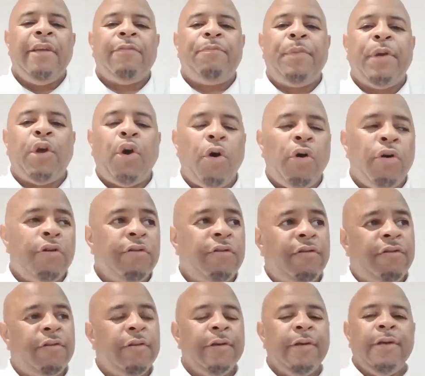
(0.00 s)

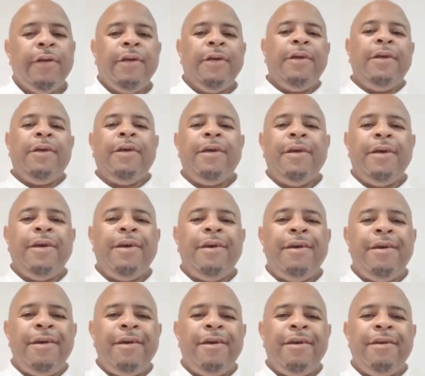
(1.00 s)
because
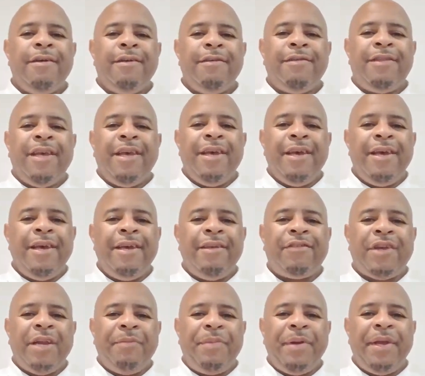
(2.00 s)
there's
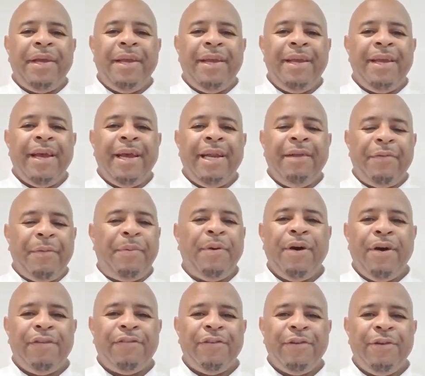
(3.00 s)
going to be another
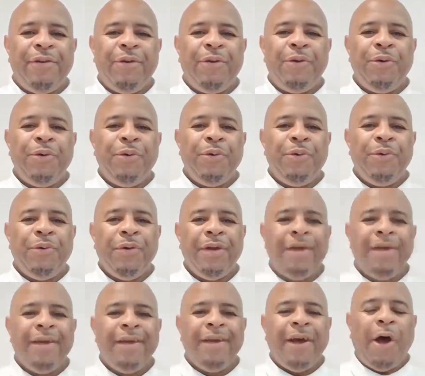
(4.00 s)
person who
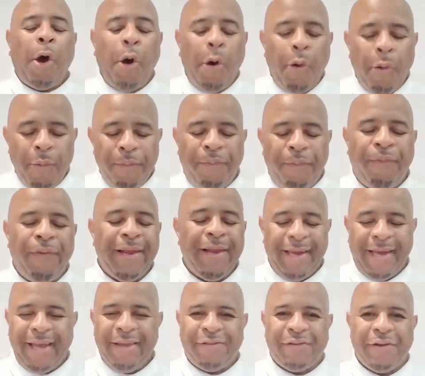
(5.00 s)

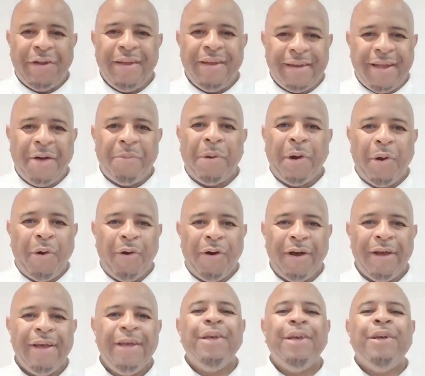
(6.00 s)
hopefully he's going to come
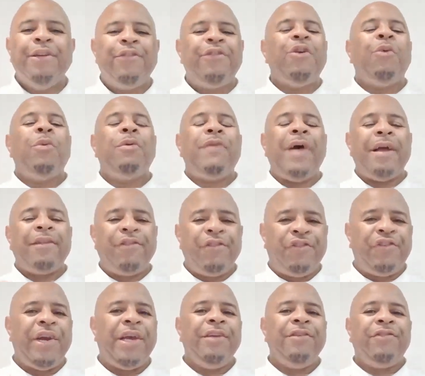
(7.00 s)
along. So we've had to
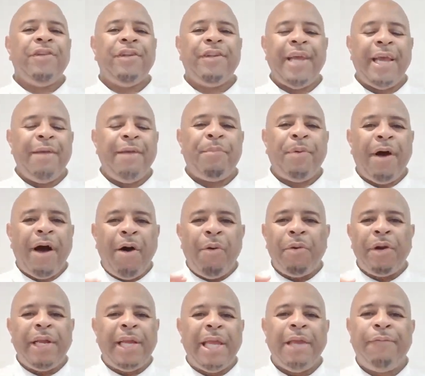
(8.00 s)
change the date. But I
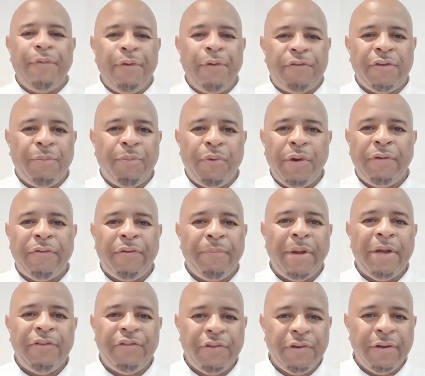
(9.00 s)
want to give you some more
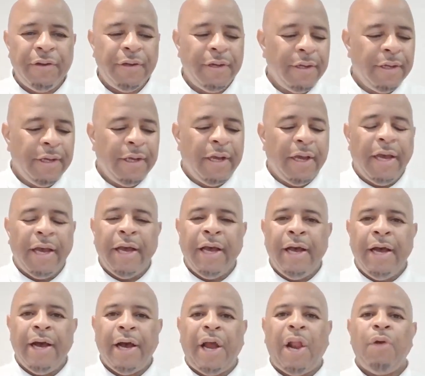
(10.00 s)
information
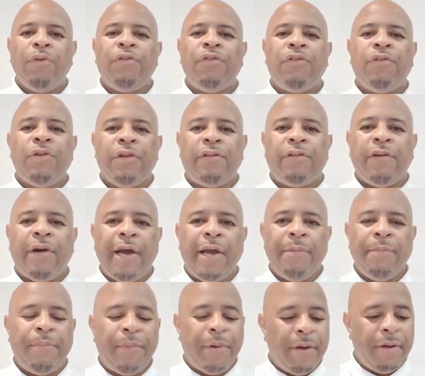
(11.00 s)
closer to the
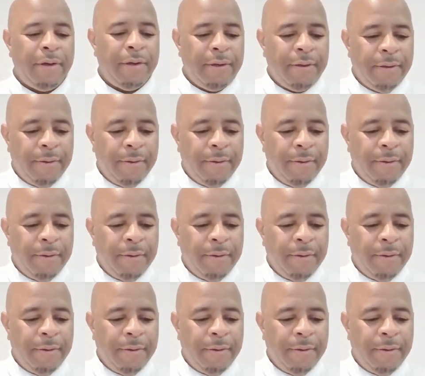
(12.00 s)
time. But